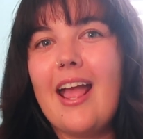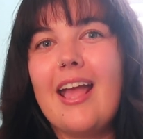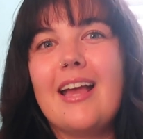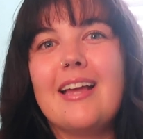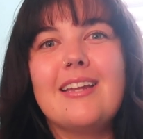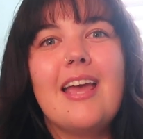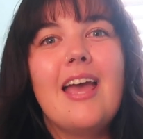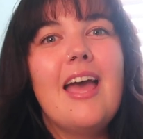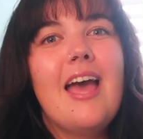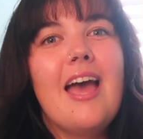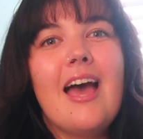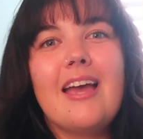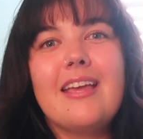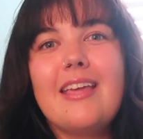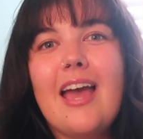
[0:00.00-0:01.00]
And
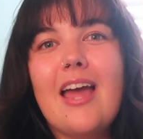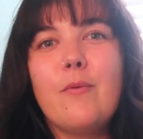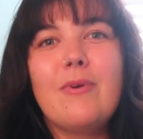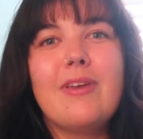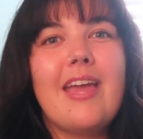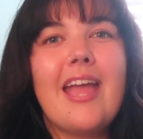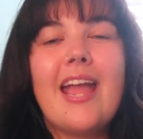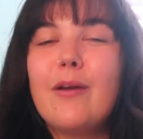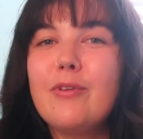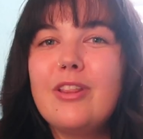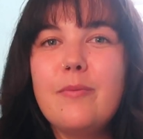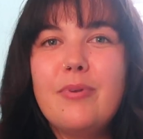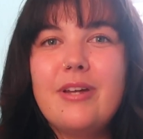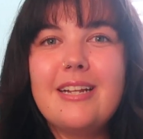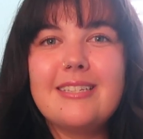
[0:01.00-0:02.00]
again, we can't
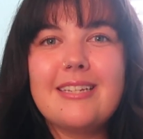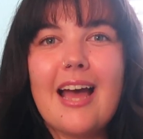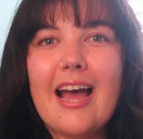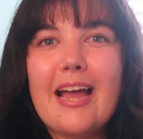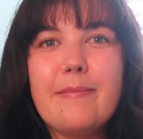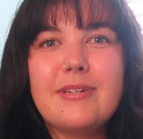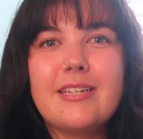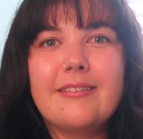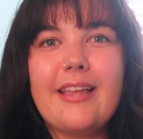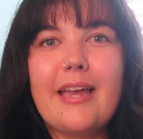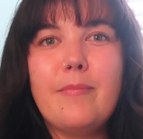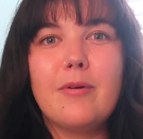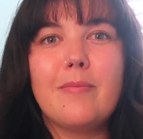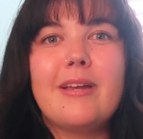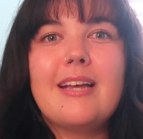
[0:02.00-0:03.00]
really put a time to
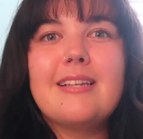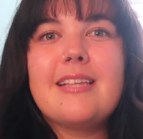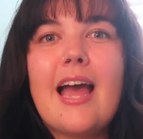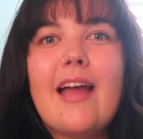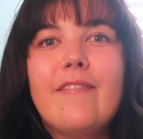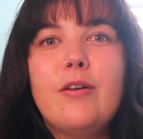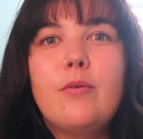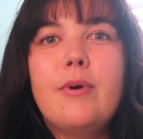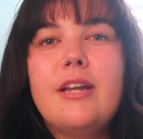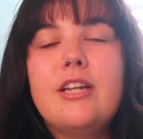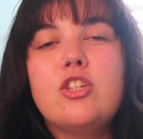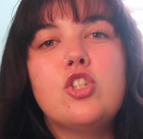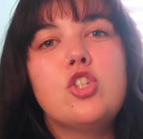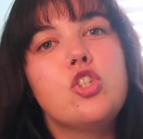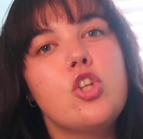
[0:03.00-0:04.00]
labor because everyone
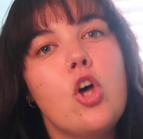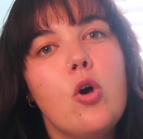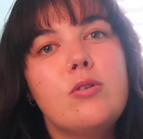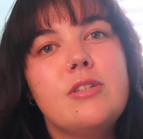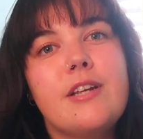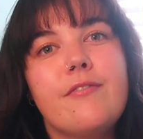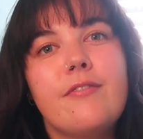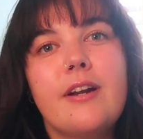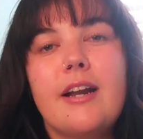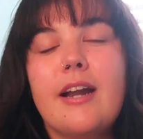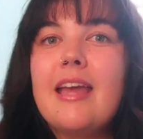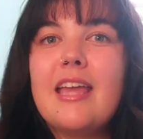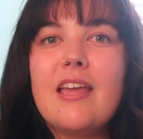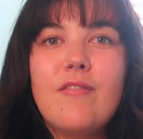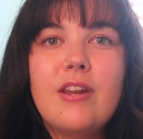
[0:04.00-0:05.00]
is so different.
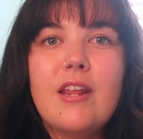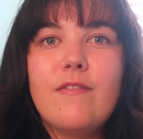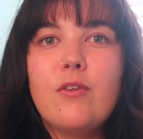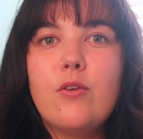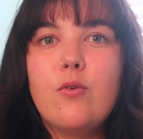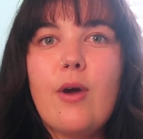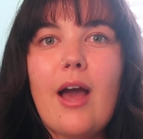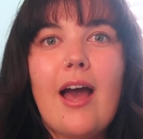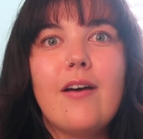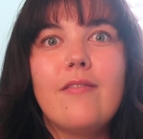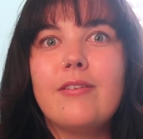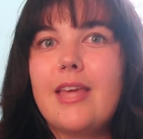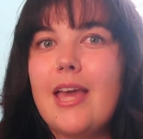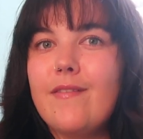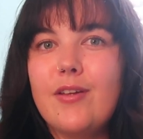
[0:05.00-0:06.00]
Even if you
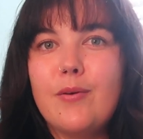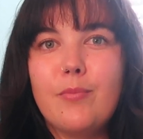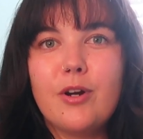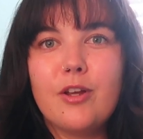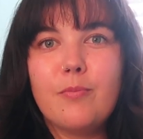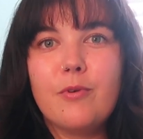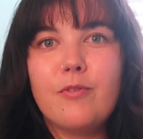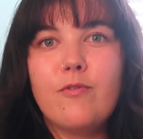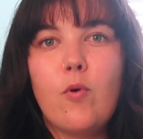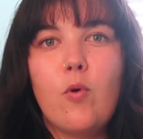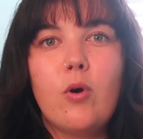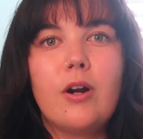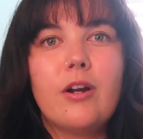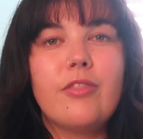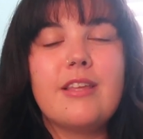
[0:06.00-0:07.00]
have given birth
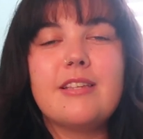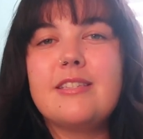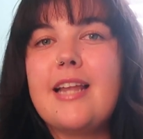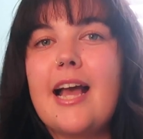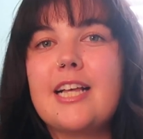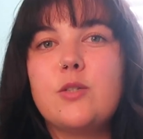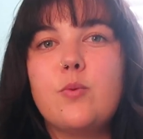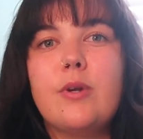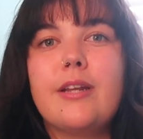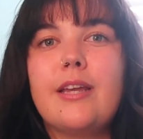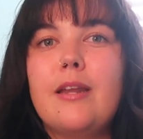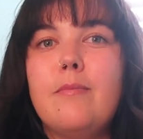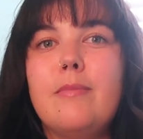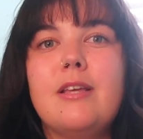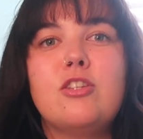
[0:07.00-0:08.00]
before, this next one
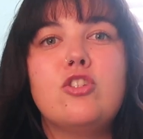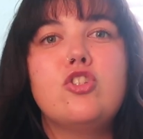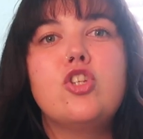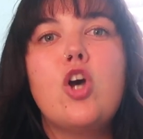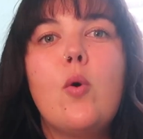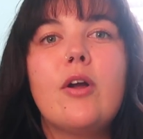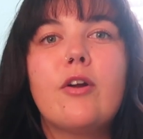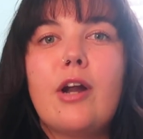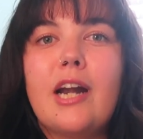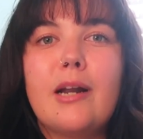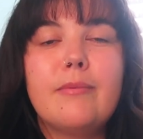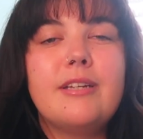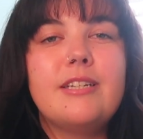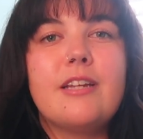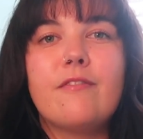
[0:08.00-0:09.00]
can be so
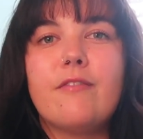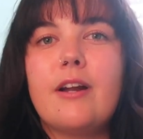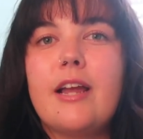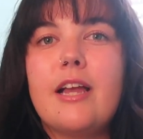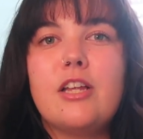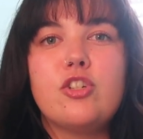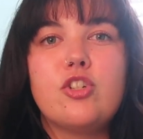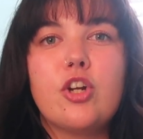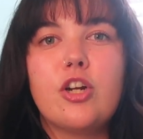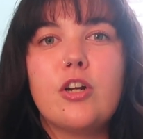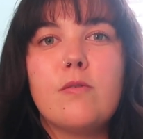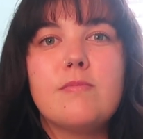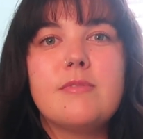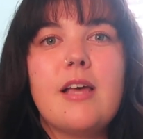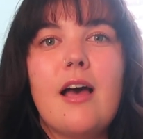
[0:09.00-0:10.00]
incredibly different in
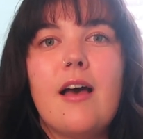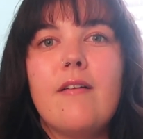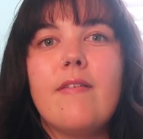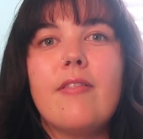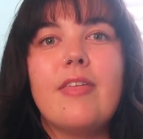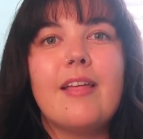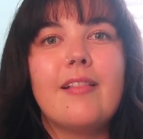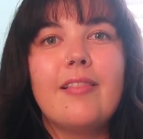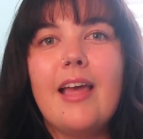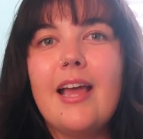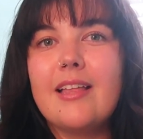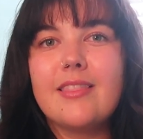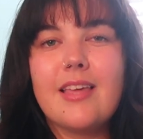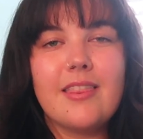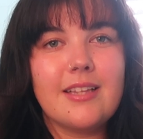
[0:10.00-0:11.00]
terms of the
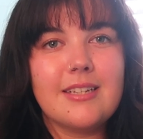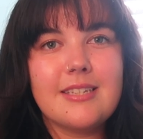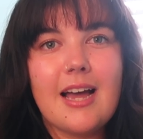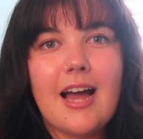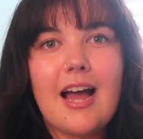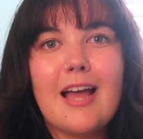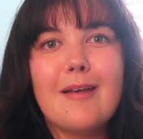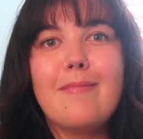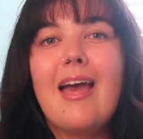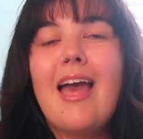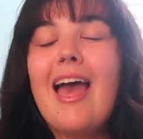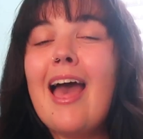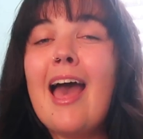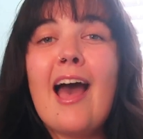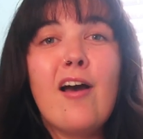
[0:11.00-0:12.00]
length and the time,
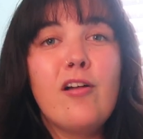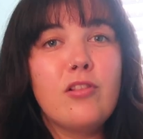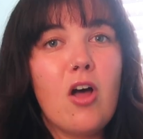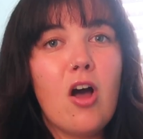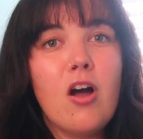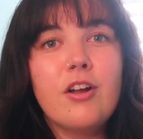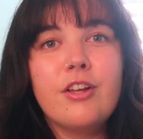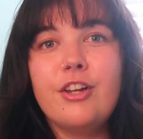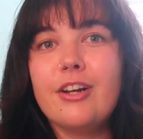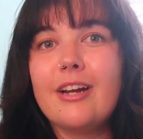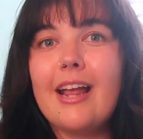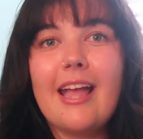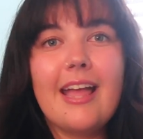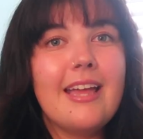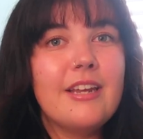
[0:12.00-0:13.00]
how long you're
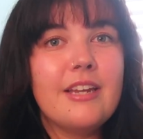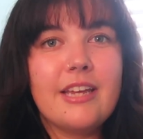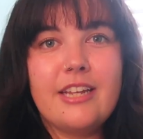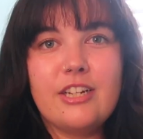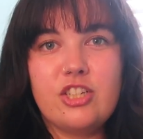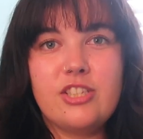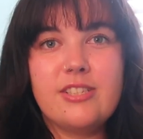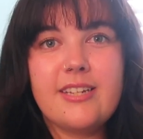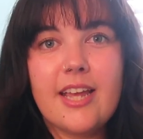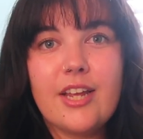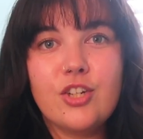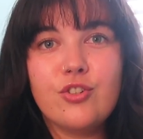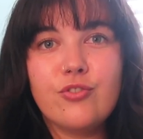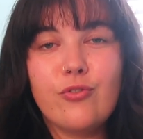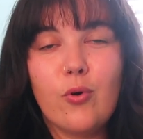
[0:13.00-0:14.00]
in each
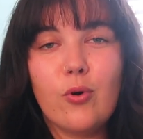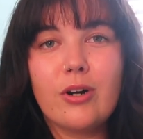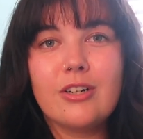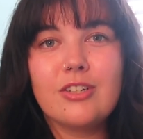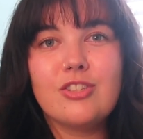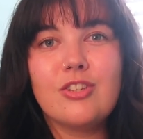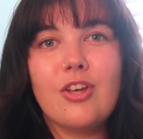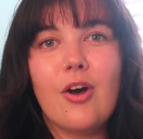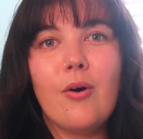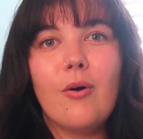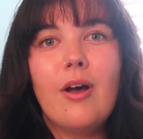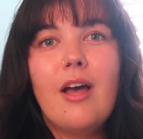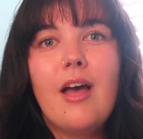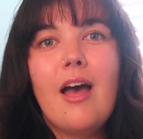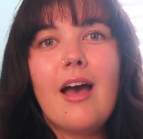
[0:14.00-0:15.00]
stage for. So
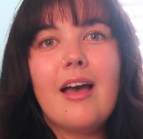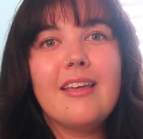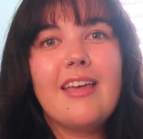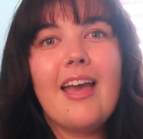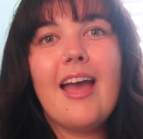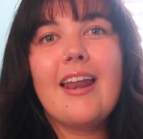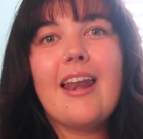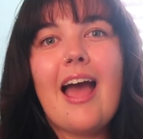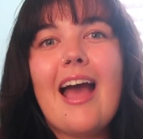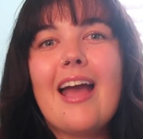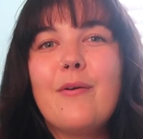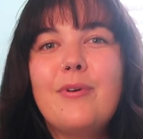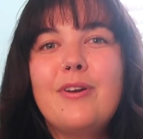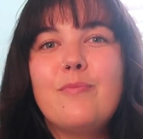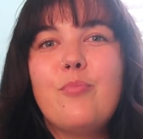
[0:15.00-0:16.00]
again,
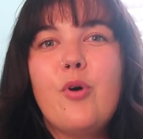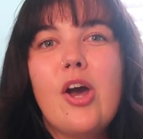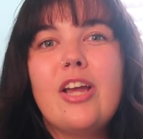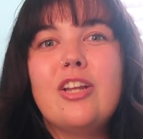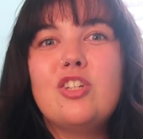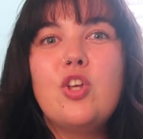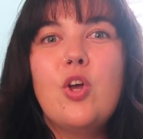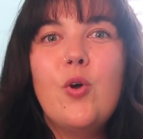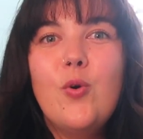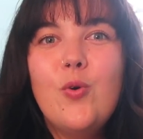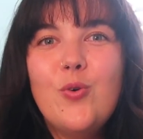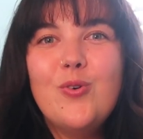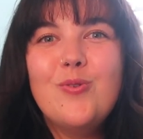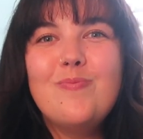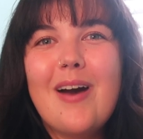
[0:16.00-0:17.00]
I wouldn't put
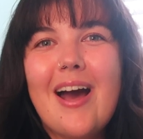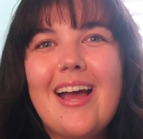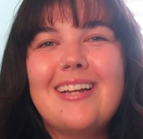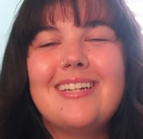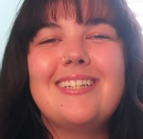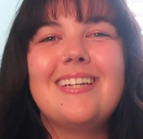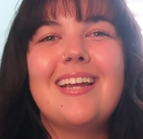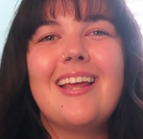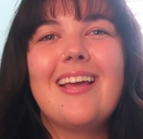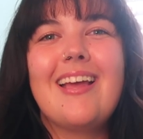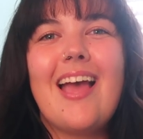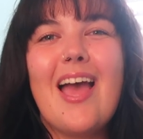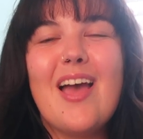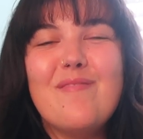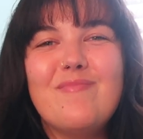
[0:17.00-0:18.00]
too much
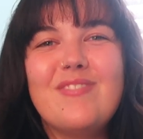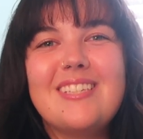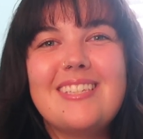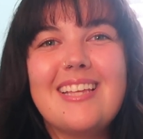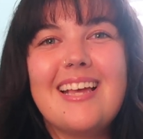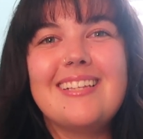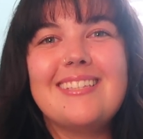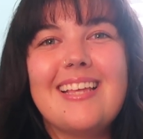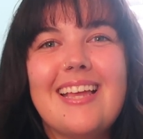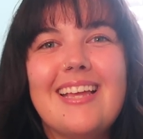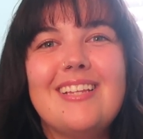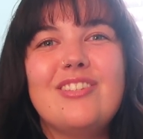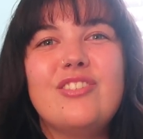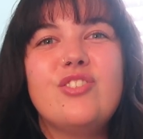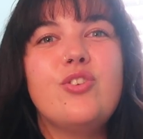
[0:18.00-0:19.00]
emphasis
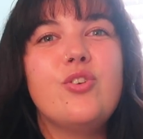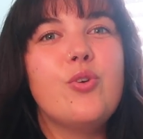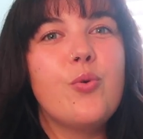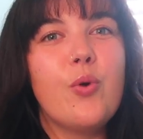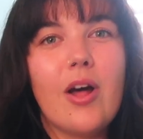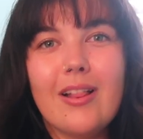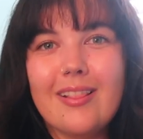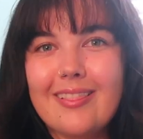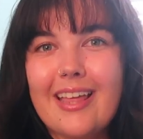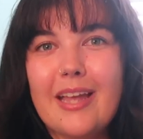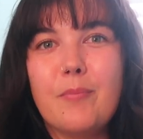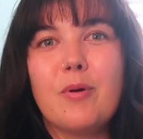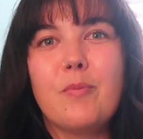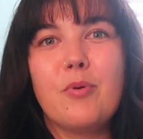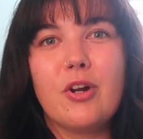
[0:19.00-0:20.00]
into
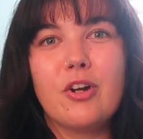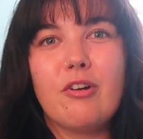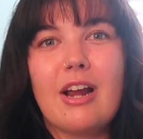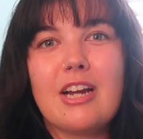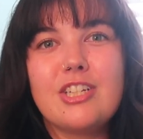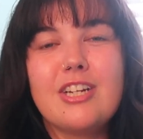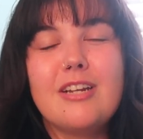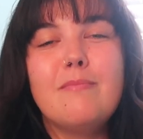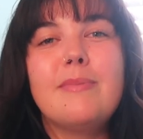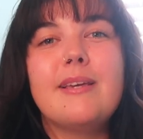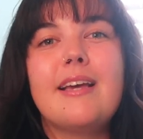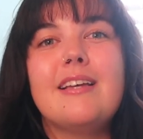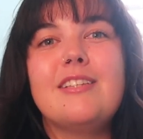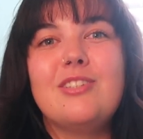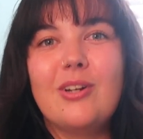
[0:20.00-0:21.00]
labor progression
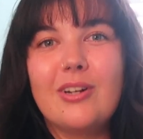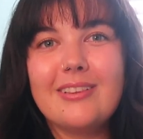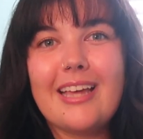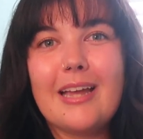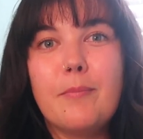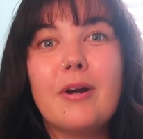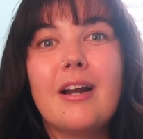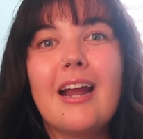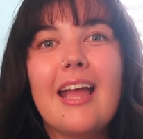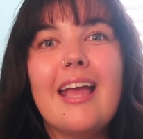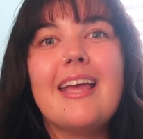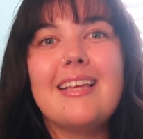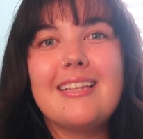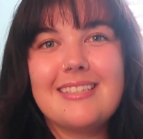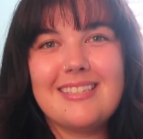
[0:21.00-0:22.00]
because your labor
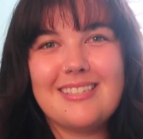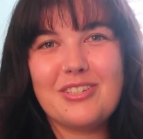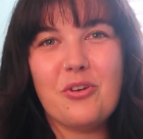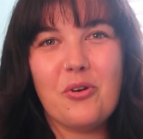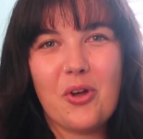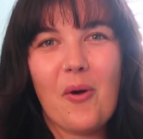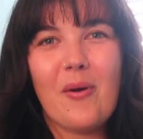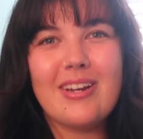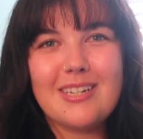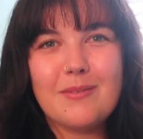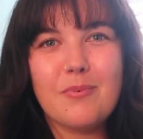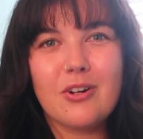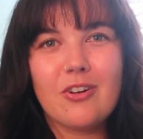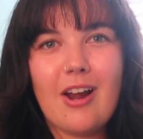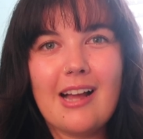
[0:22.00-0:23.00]
is still going to
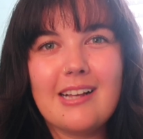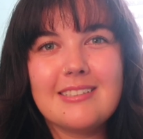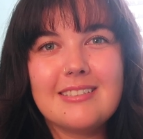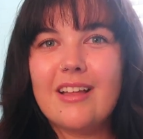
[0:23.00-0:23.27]
progress.